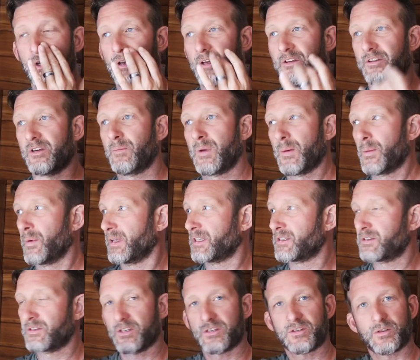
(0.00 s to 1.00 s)
Some people like
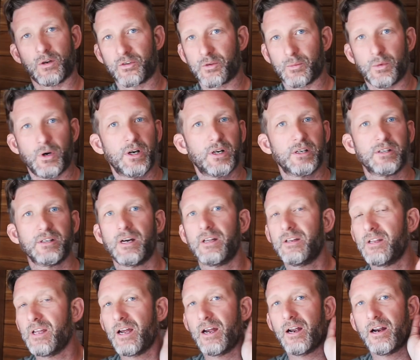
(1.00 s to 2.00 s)
to throw some hooks
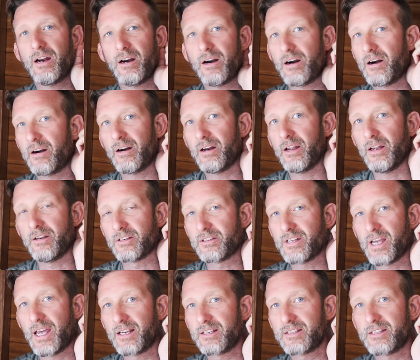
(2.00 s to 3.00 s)
on there and just
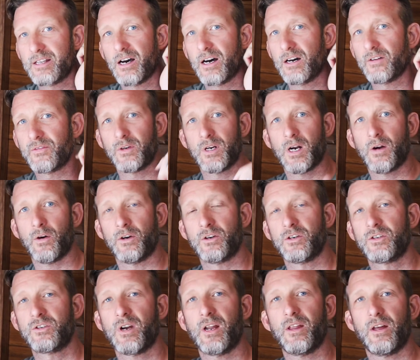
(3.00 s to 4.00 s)
hang stuff, or
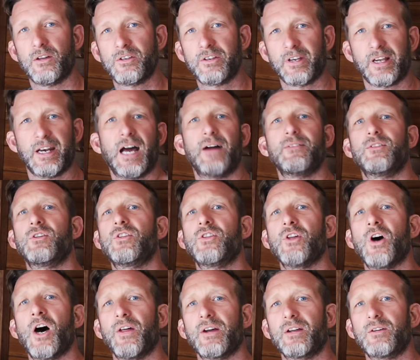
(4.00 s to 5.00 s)
just like an
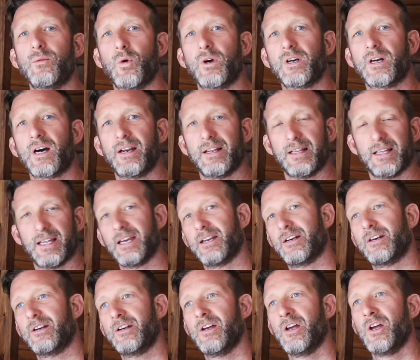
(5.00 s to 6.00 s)
afterthought, like work on it
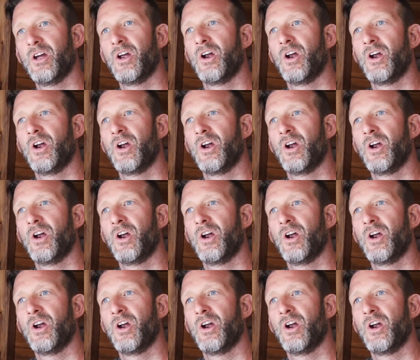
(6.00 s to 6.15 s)
later.